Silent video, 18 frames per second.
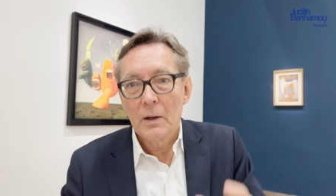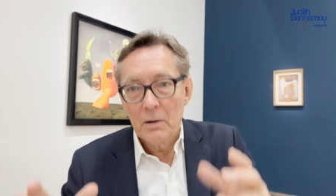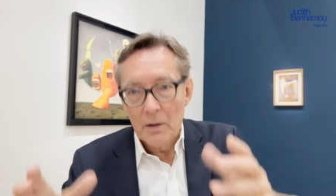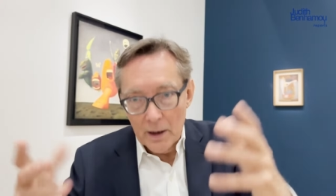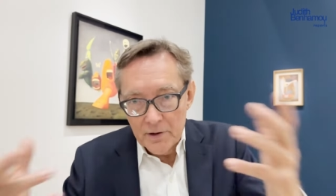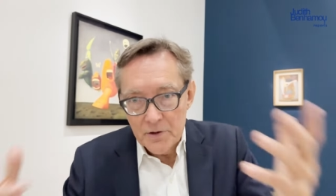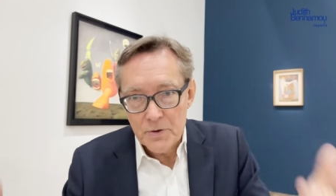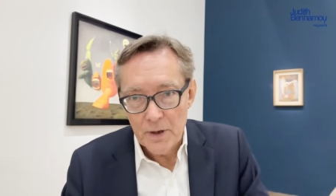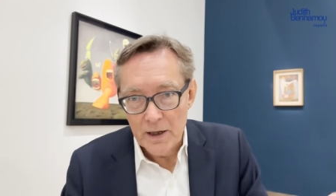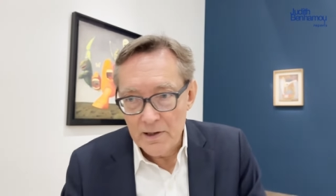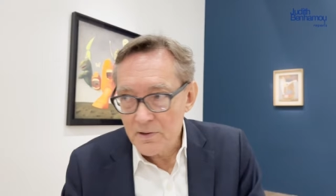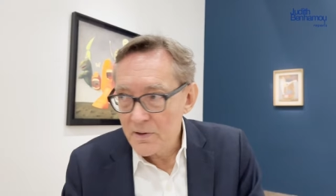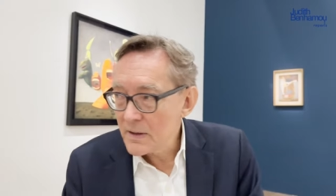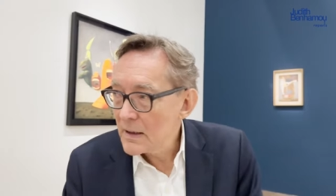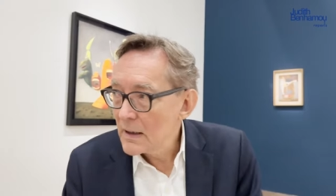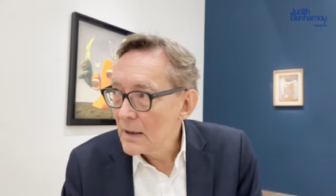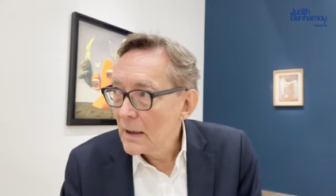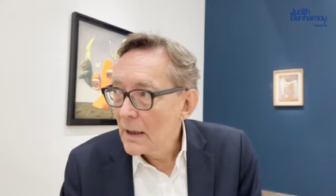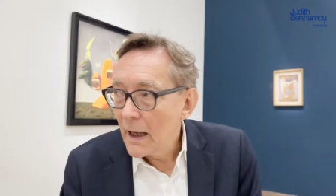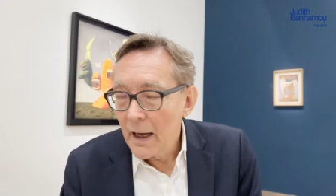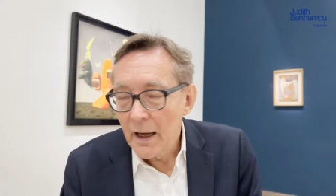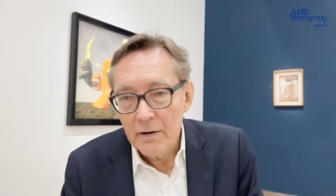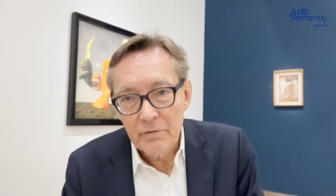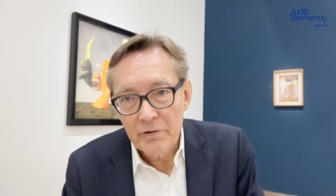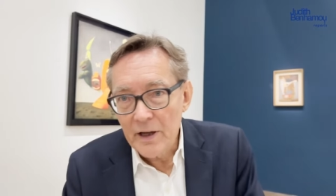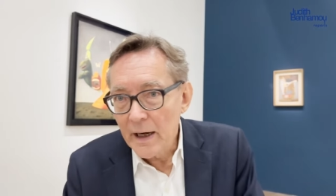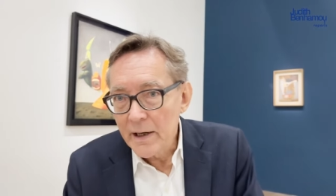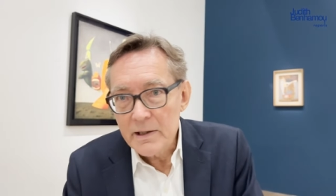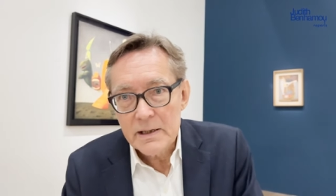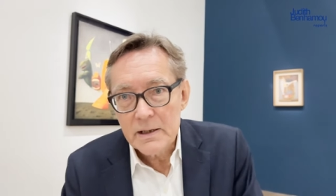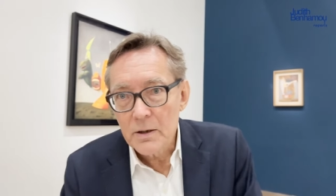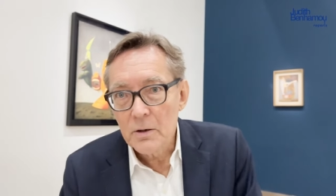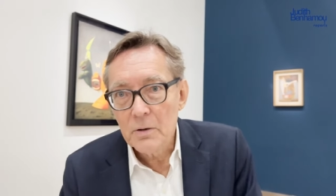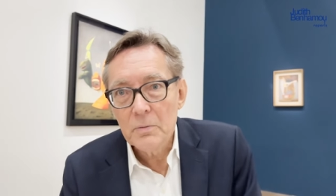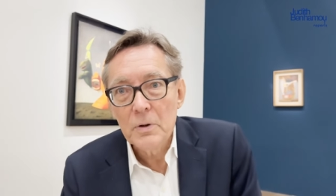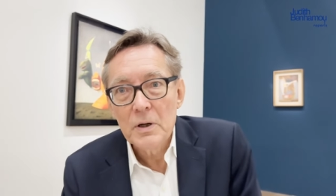entrance. And the
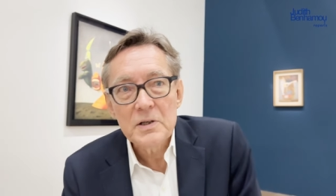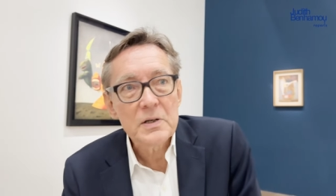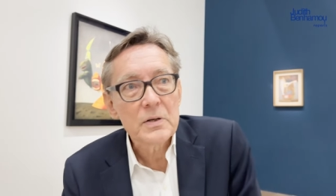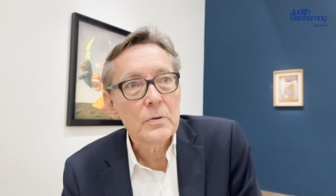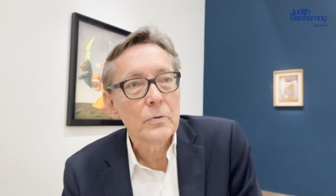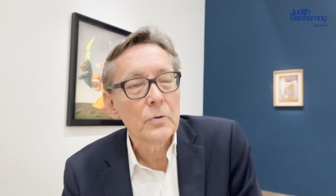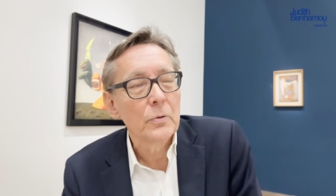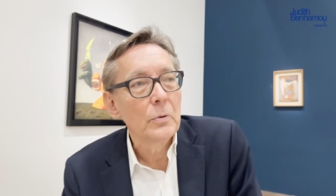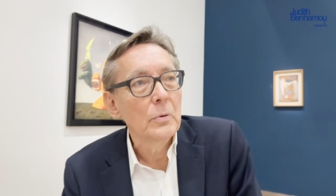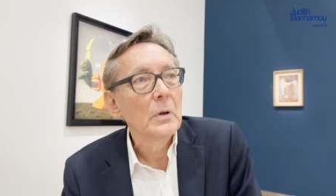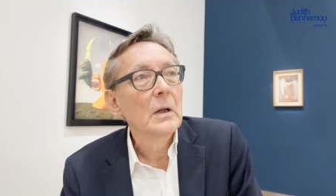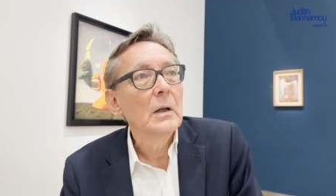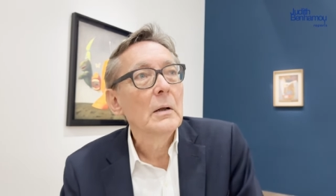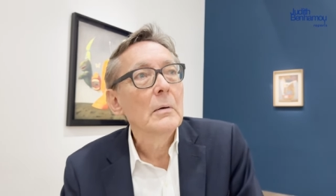idea was to